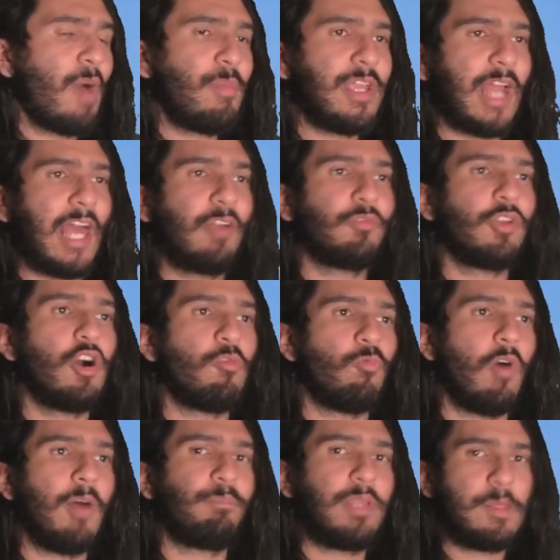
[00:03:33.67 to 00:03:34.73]
I mean, I don't know
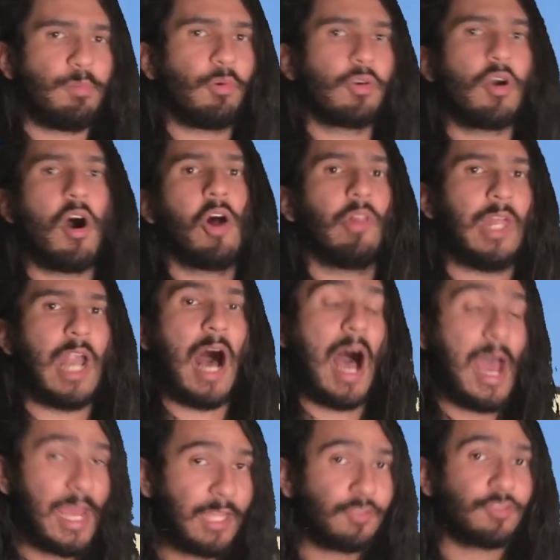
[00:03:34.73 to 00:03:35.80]
what people call it.
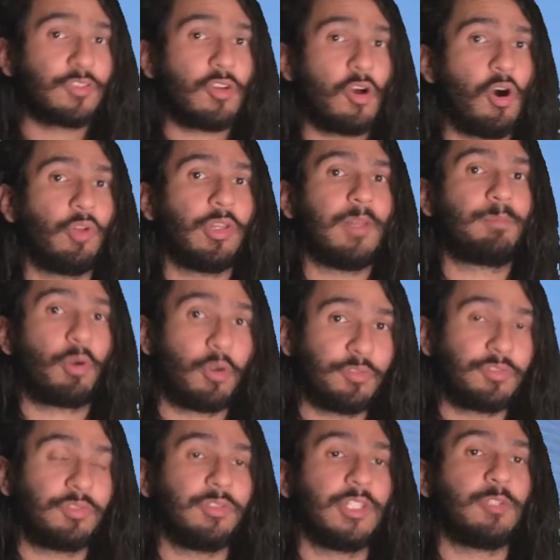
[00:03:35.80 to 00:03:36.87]
I just call it
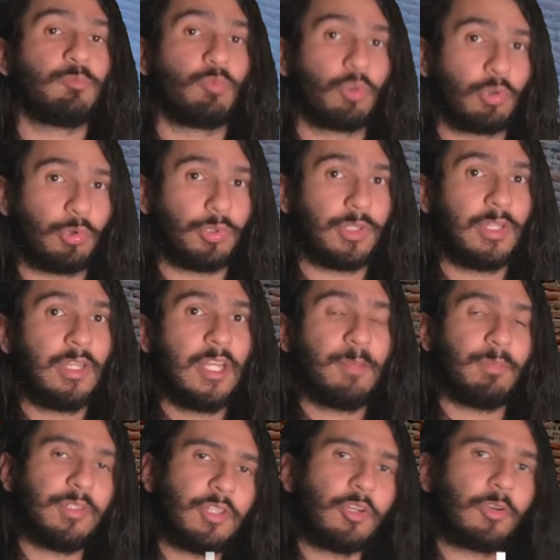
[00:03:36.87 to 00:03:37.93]
personally world
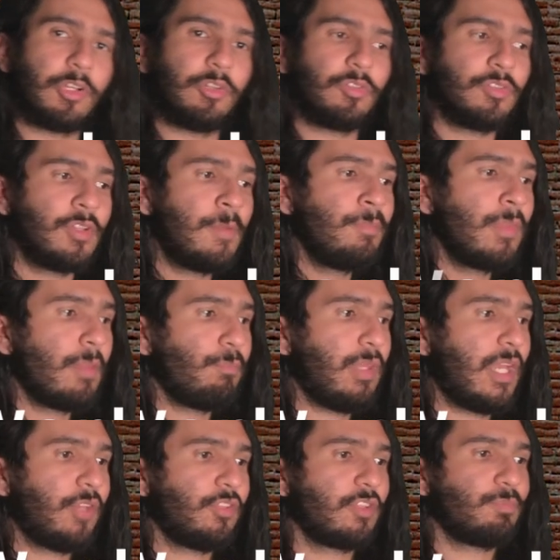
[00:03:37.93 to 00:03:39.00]
materials
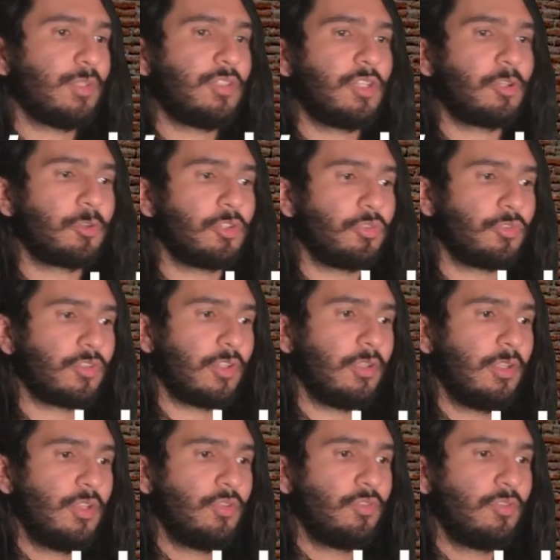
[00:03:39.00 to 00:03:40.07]
because it's materials
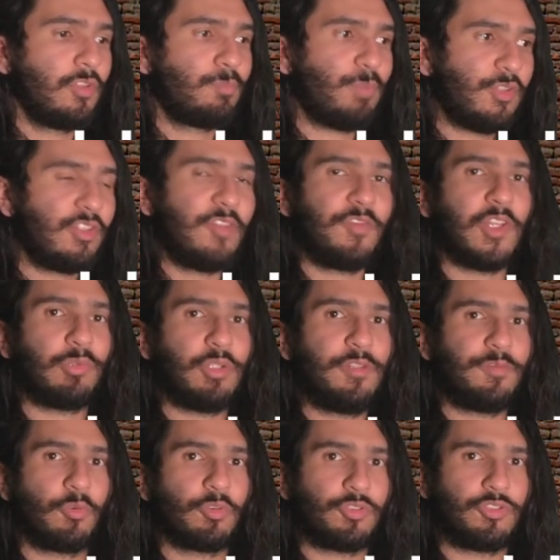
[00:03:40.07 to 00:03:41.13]
specifically
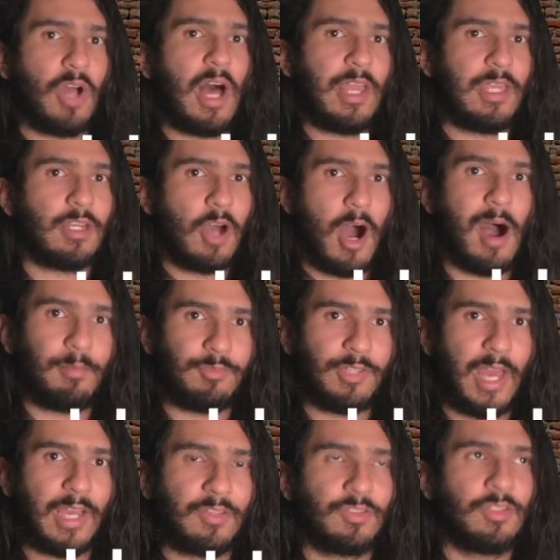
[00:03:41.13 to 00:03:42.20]
for giant
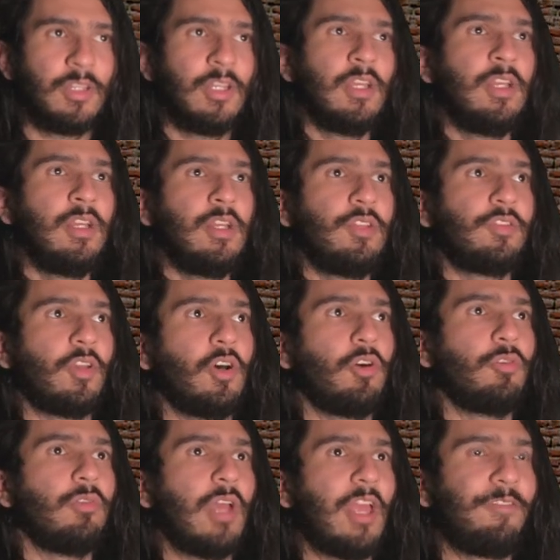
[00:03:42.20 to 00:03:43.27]
objects.
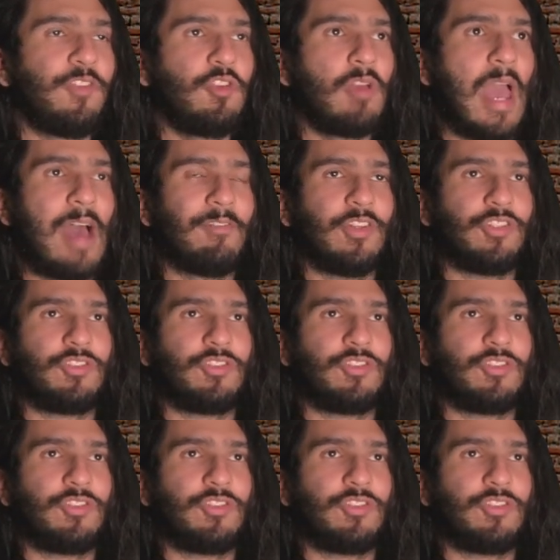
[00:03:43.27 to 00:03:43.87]
So if you have a